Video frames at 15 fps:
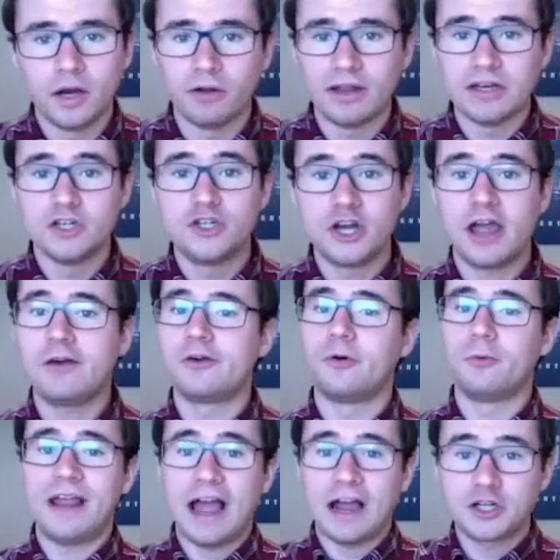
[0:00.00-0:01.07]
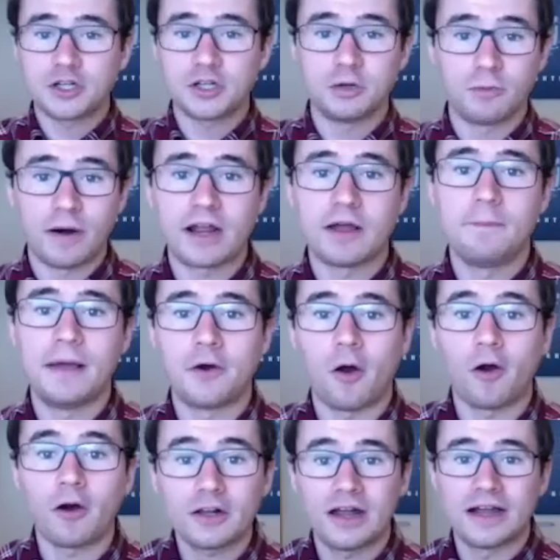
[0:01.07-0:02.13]
know, in general, we actually recommend
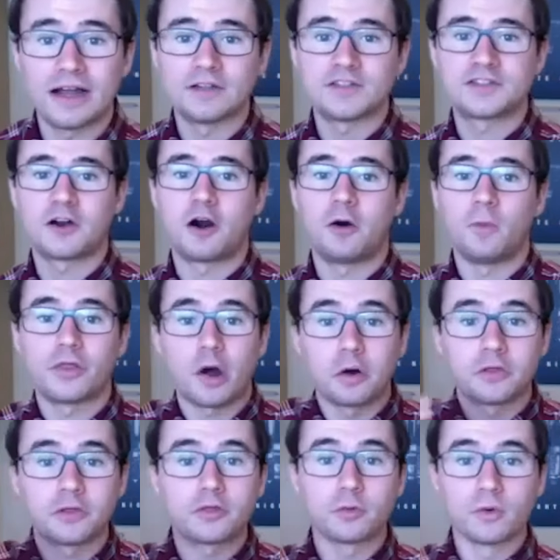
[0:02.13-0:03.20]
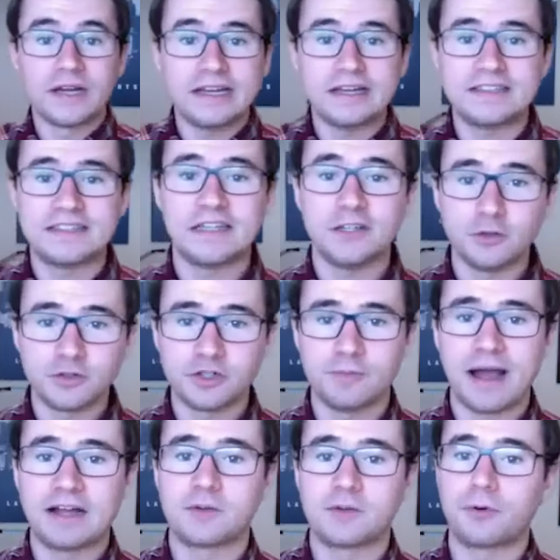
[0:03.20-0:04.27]
our clients start with our three D YouTube
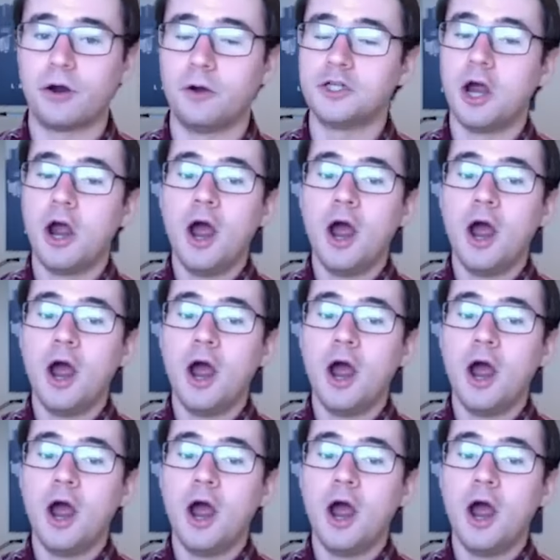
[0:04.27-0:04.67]
ads approach,